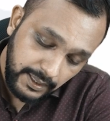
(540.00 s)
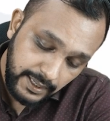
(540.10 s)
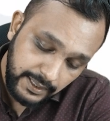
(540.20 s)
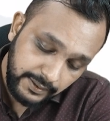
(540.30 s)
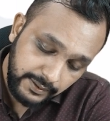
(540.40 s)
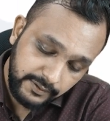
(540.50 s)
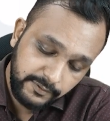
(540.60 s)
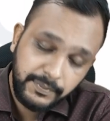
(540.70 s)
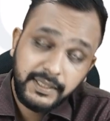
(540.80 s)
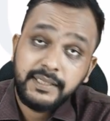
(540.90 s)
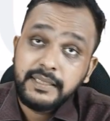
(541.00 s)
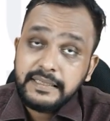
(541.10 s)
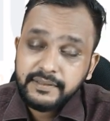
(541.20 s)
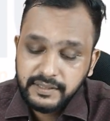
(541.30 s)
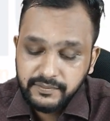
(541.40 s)
and spleen
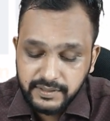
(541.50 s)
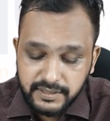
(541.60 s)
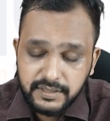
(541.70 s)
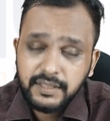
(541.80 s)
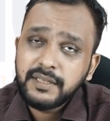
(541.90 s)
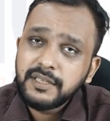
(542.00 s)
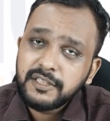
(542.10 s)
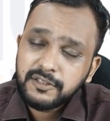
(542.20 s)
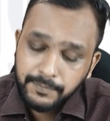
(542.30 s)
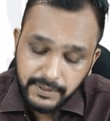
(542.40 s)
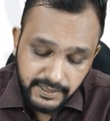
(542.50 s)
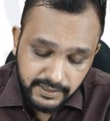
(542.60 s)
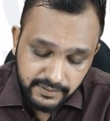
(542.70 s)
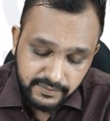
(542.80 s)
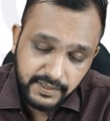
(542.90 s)
is reversed. Spleen
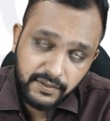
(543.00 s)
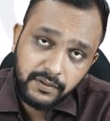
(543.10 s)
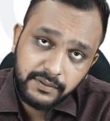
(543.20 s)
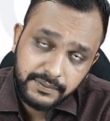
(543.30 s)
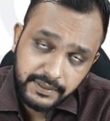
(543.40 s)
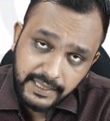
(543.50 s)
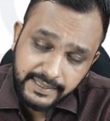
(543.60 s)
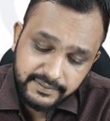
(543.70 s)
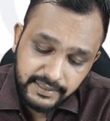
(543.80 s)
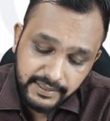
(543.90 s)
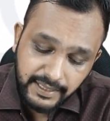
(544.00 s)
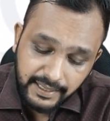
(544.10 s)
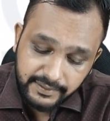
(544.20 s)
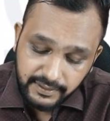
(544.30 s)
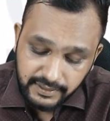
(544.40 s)
is seen on right side
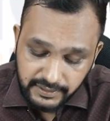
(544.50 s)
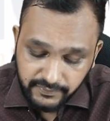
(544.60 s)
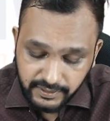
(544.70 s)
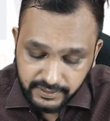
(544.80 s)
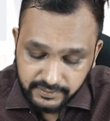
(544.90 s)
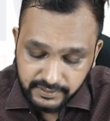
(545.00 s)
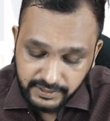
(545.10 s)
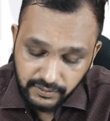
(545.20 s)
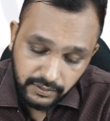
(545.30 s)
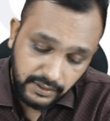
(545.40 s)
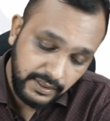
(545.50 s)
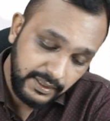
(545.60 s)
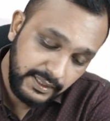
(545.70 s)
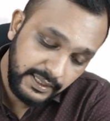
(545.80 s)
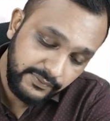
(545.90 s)
and liver is seen on
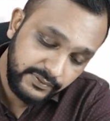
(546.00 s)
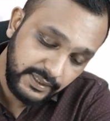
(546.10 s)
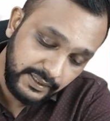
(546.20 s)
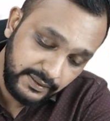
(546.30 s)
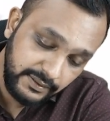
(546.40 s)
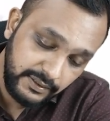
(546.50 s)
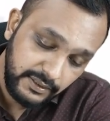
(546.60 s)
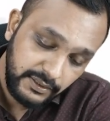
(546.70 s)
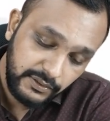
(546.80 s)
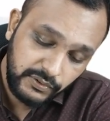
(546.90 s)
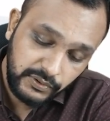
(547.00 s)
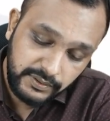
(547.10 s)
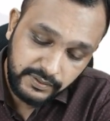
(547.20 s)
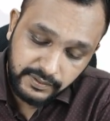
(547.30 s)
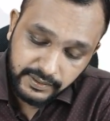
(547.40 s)
left side. So,
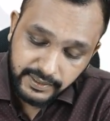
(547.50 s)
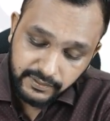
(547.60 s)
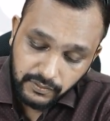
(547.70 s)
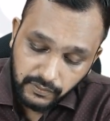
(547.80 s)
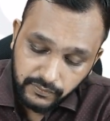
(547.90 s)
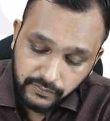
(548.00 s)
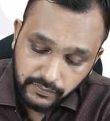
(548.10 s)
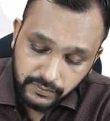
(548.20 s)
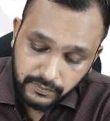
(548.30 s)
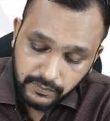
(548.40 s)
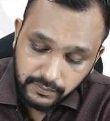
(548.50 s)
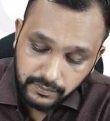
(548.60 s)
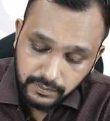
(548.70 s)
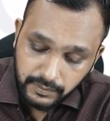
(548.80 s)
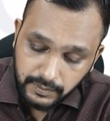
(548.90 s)
this is a case of
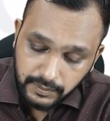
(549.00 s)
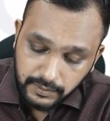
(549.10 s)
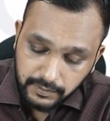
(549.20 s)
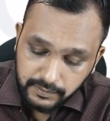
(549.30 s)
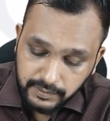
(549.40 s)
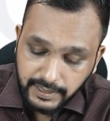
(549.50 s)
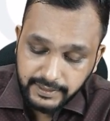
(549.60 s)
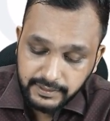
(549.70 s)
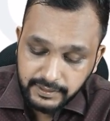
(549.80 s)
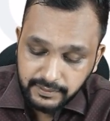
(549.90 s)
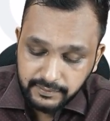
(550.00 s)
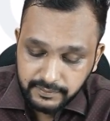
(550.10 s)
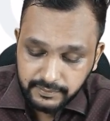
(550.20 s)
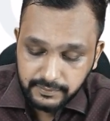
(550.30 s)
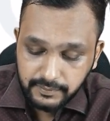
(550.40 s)

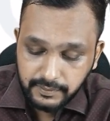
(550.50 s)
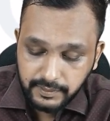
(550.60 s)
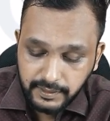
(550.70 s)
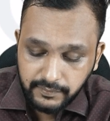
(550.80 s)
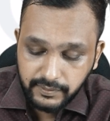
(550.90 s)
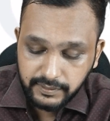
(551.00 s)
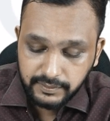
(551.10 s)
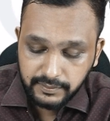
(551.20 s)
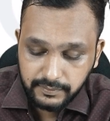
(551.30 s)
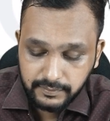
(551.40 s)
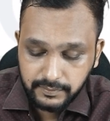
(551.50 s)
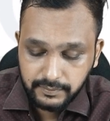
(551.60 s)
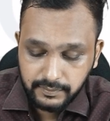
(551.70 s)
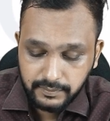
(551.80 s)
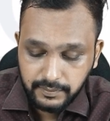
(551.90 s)
situs inversus.
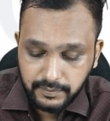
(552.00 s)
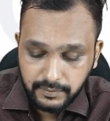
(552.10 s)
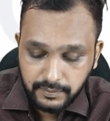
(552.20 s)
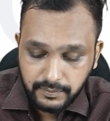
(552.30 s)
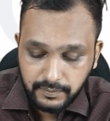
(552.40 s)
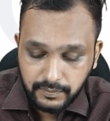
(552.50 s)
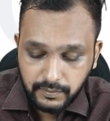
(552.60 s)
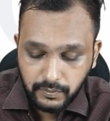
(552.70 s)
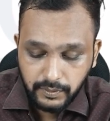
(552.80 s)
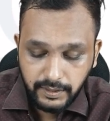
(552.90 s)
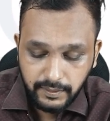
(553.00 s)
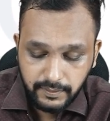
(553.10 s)
Okay.